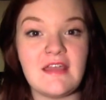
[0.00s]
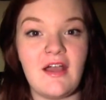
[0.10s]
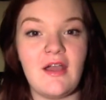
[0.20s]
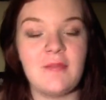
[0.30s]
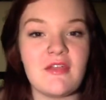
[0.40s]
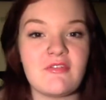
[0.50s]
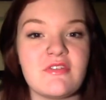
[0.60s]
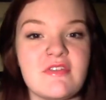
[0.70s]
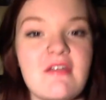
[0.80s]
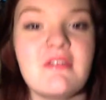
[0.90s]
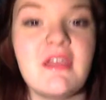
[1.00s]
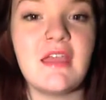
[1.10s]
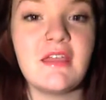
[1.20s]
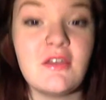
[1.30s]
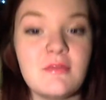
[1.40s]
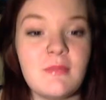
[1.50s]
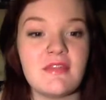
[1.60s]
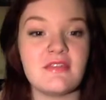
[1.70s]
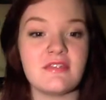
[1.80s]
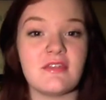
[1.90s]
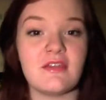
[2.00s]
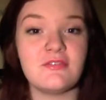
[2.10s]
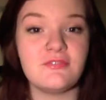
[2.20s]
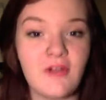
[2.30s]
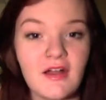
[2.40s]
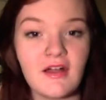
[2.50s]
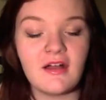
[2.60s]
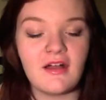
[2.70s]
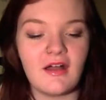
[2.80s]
I hope everyone's having a good month so far.